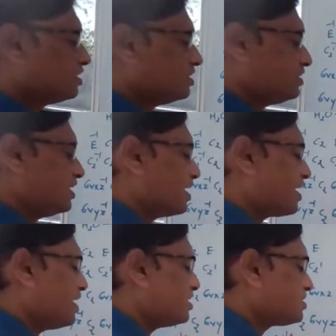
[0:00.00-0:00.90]
Then
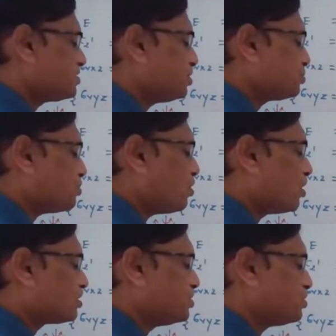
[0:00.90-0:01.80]
again C2 or
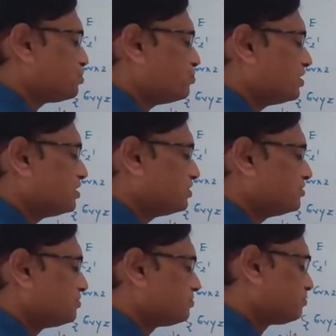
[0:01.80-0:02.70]
C21.
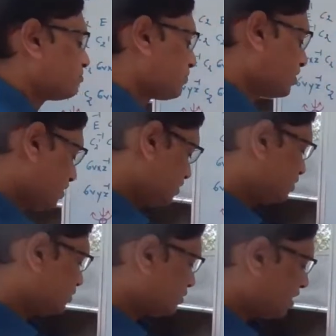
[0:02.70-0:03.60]

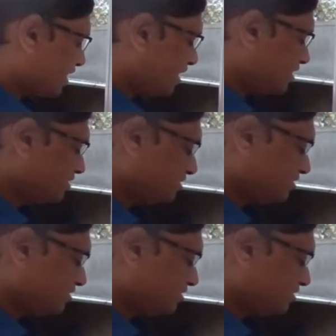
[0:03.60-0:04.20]
So again